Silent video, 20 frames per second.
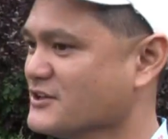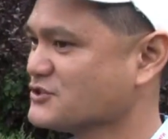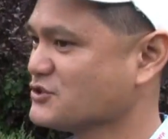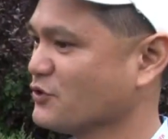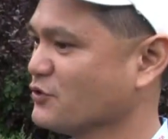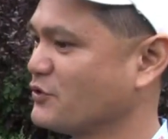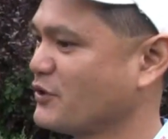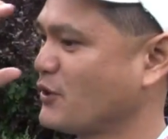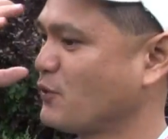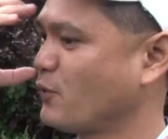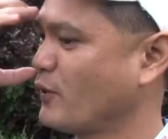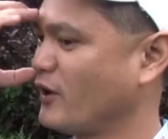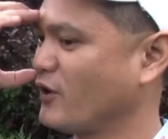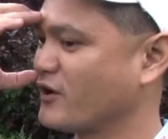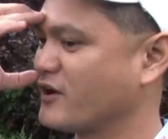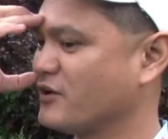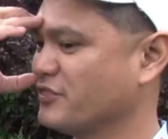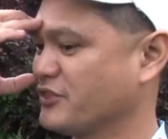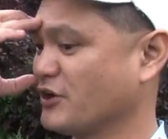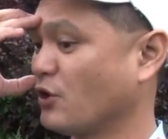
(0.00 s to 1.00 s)
So they
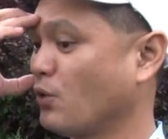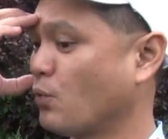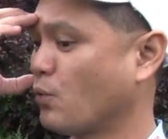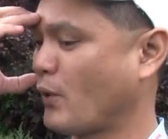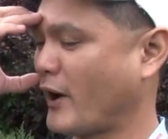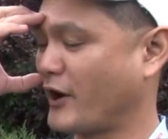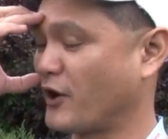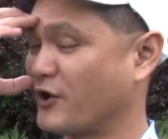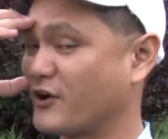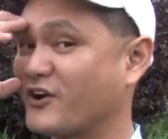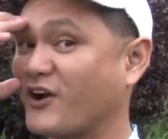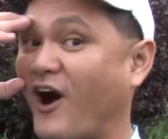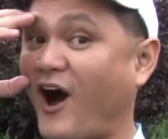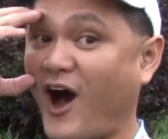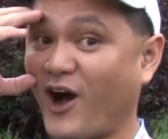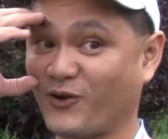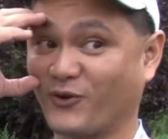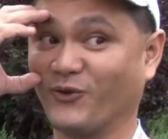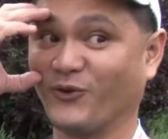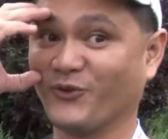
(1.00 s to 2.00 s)
will, they'll wear
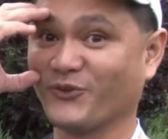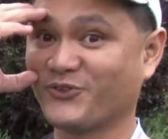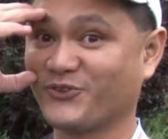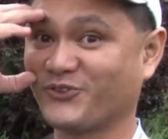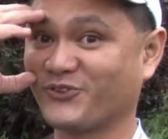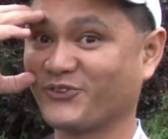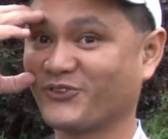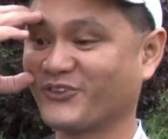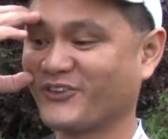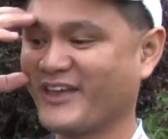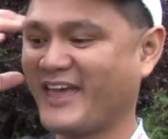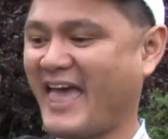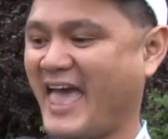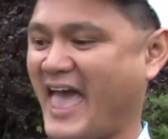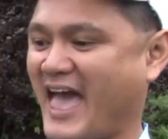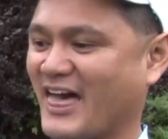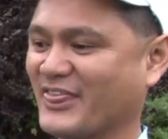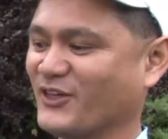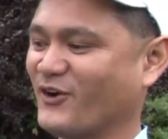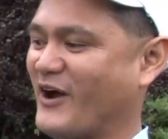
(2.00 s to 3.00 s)
goggles
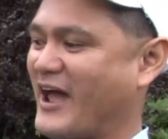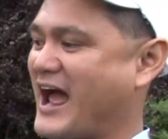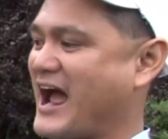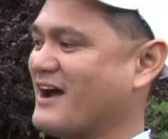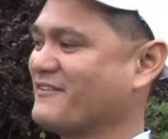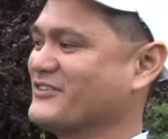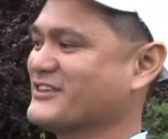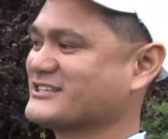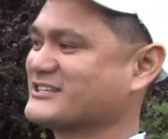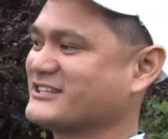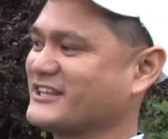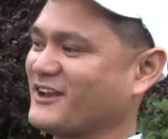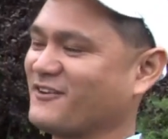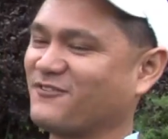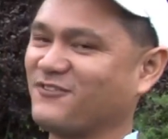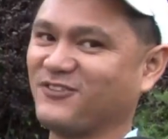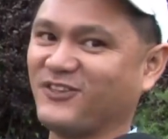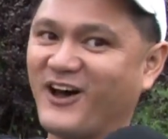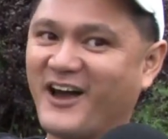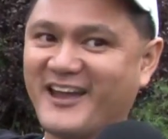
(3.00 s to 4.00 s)
and they'll have this
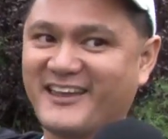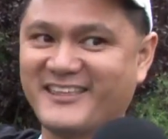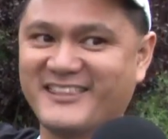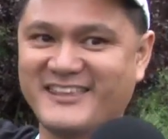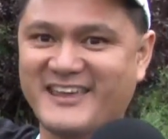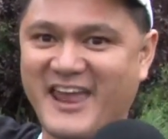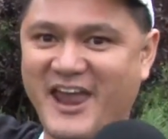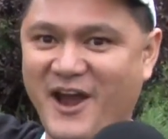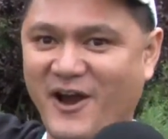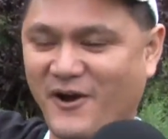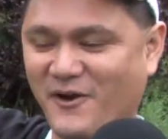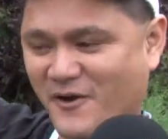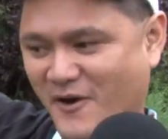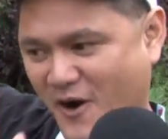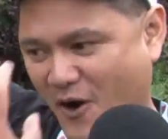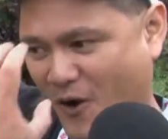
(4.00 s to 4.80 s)
thing flying in the air